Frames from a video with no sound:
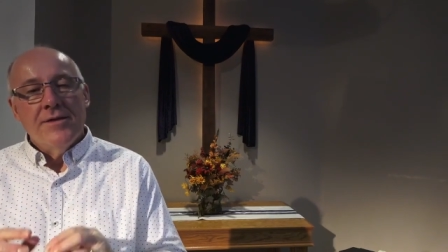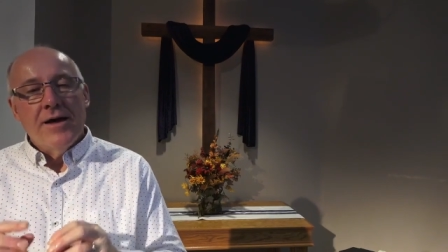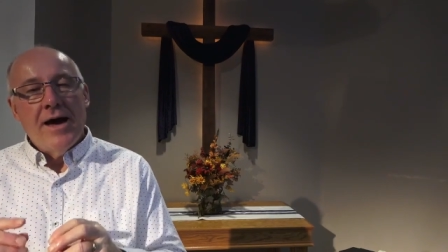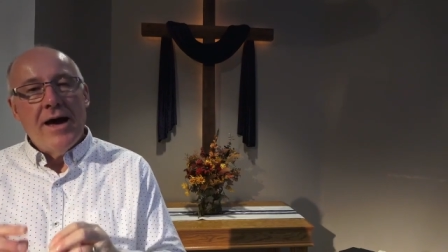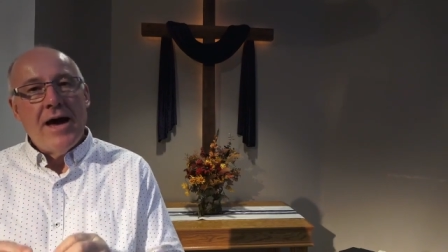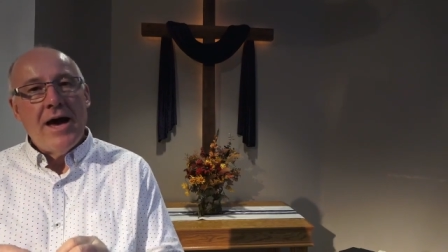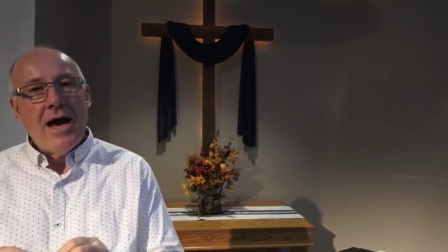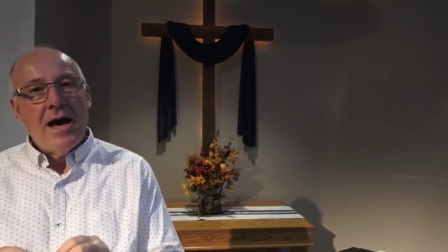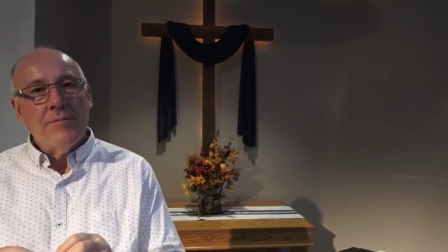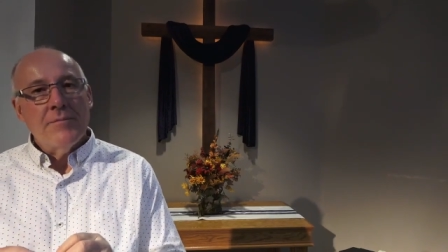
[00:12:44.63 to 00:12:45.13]
The
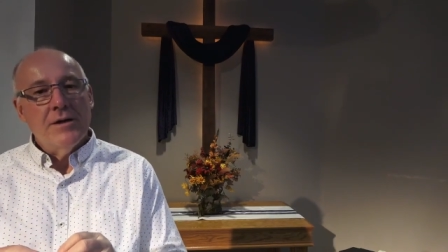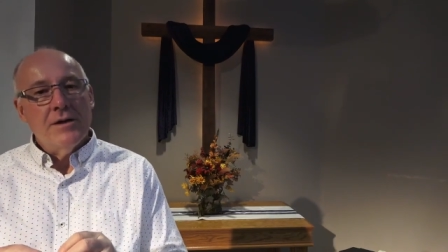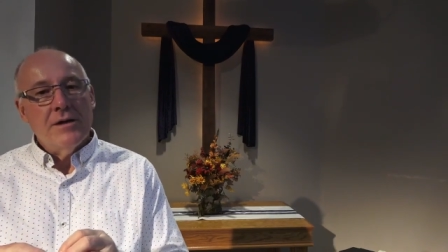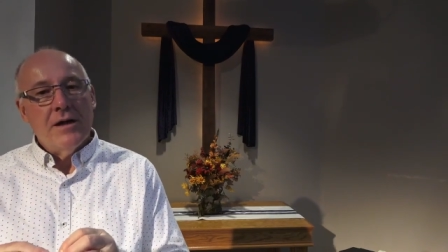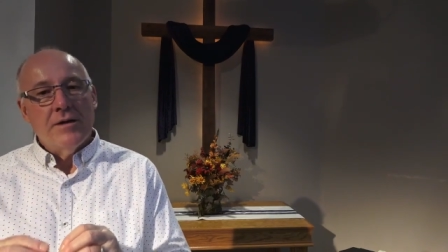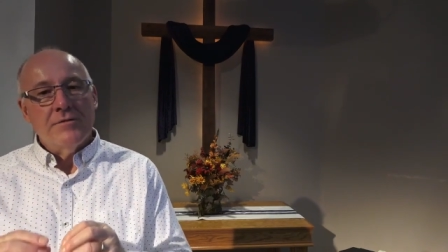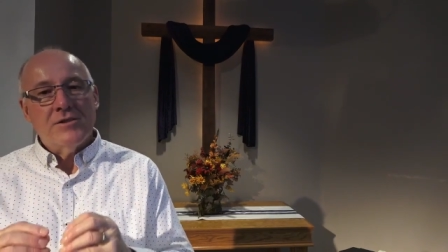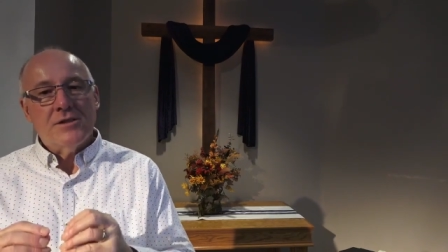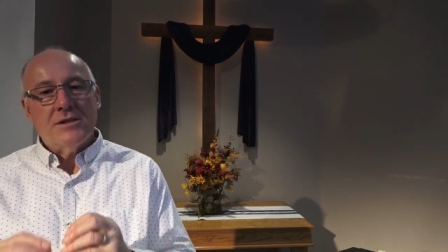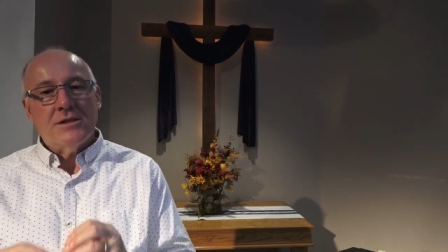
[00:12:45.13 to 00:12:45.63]

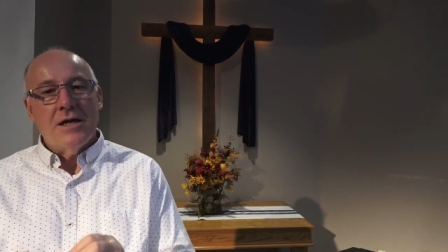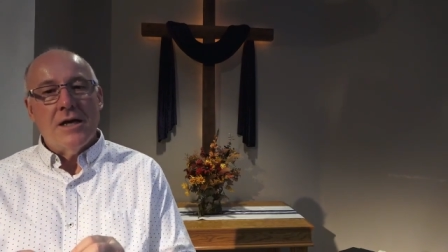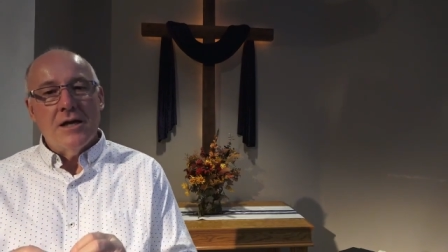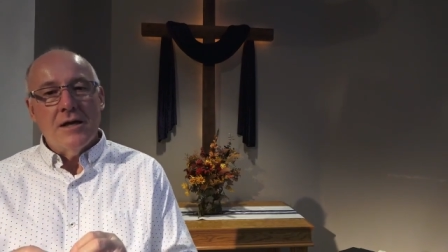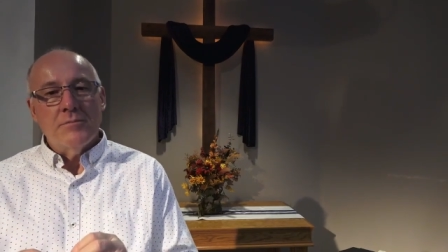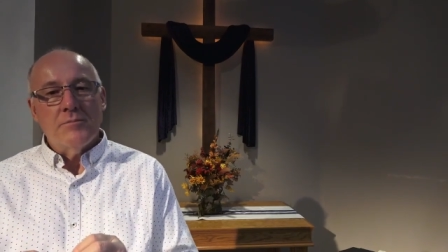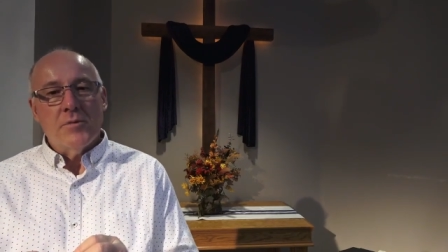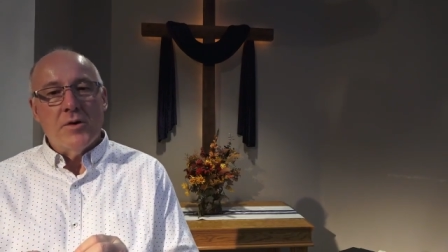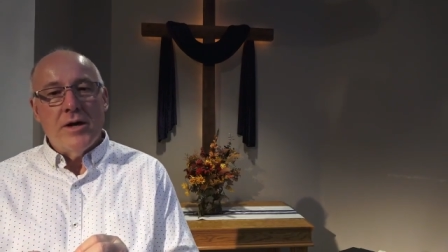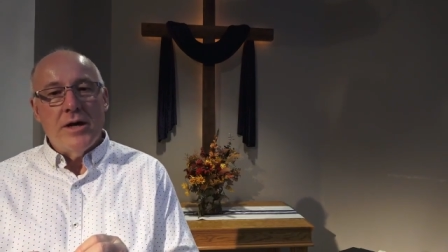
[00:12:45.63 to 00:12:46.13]
habit of
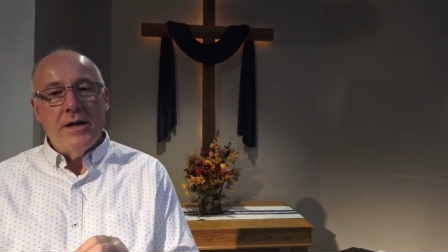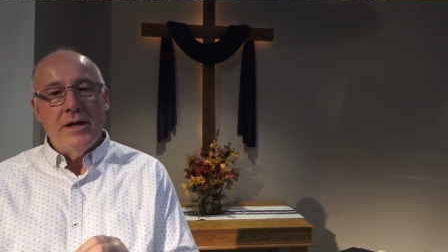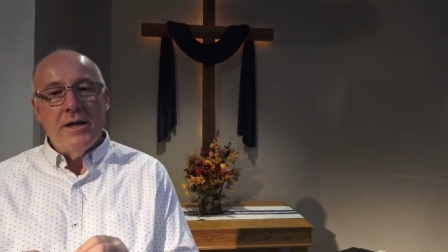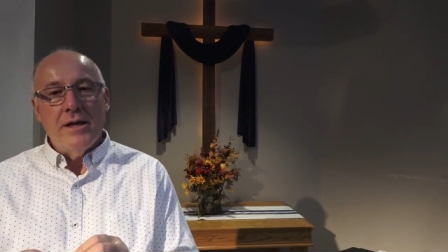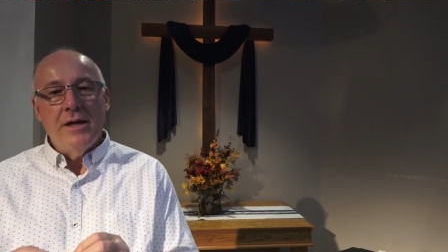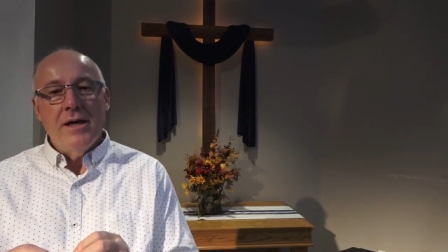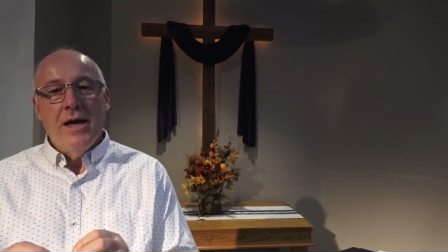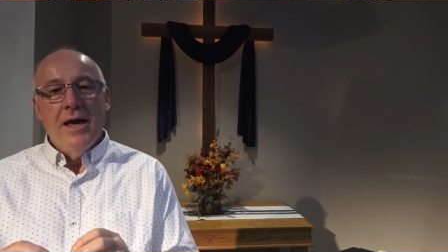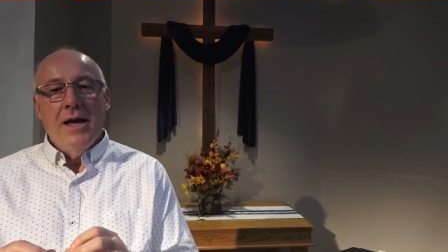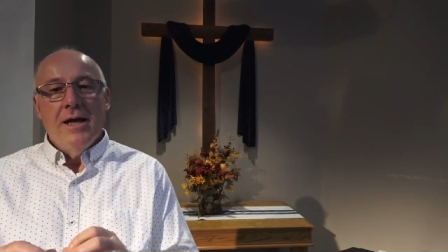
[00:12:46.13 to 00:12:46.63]

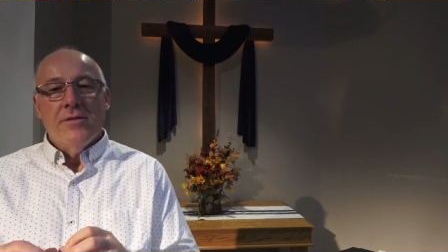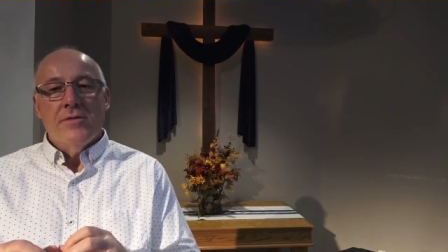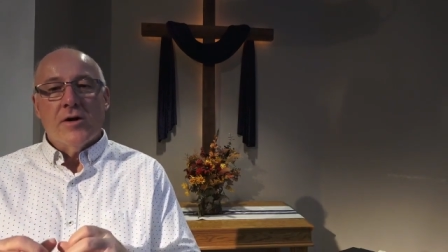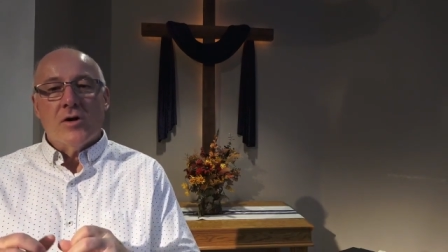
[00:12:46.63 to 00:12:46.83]
celebrating